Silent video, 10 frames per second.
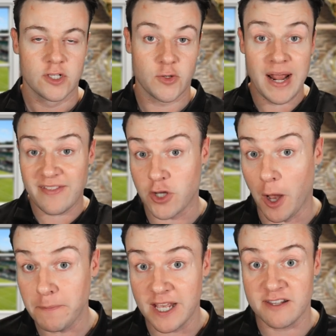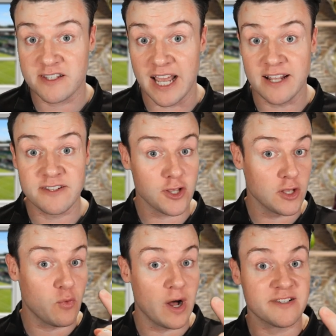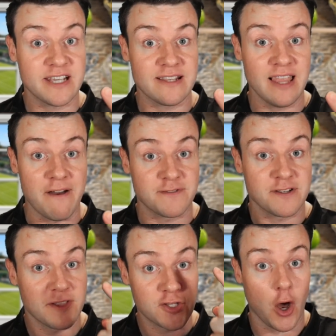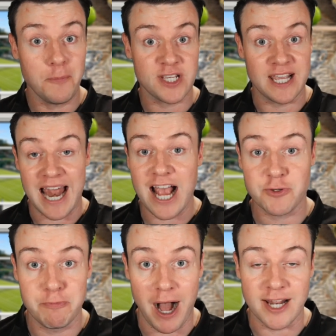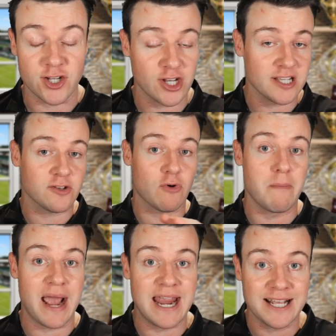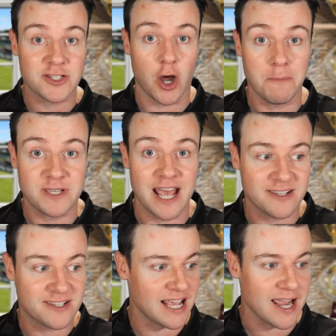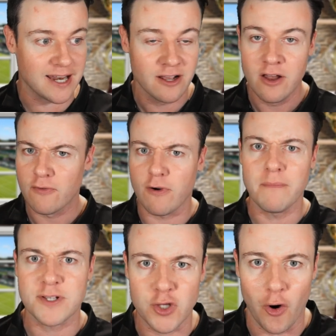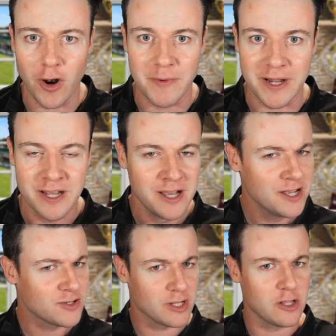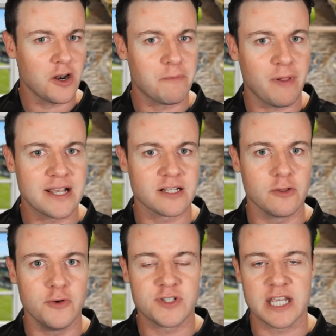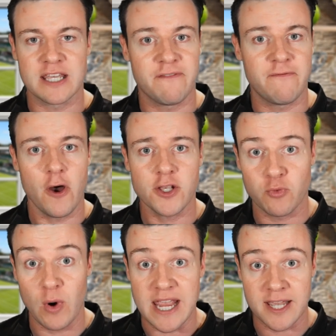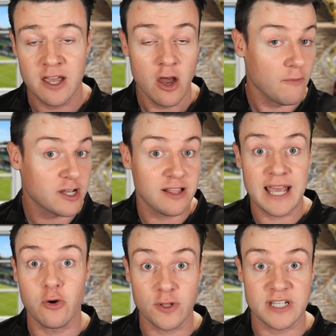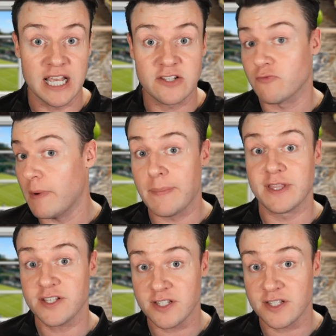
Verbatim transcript: So out of the top 10 seeds, there's only one seed left. The top seed, Ash Barty, she's the remaining top 10 seed from this tournament. So a lot of players are losing in the first week of the clay court season. Remember, this is